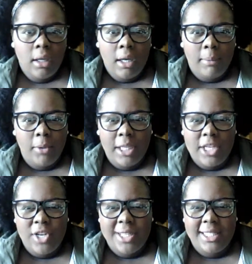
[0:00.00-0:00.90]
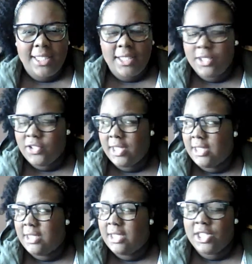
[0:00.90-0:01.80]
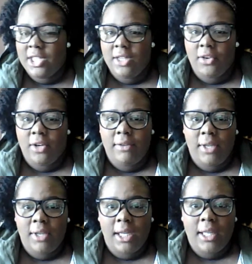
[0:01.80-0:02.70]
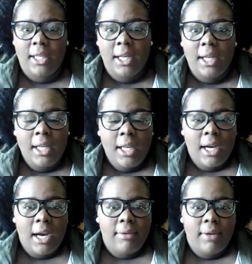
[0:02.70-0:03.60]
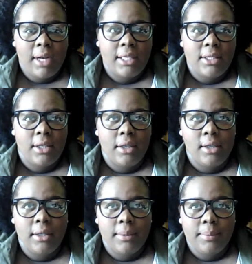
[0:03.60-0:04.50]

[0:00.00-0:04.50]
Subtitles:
not like transitioning or anything like that. I've had the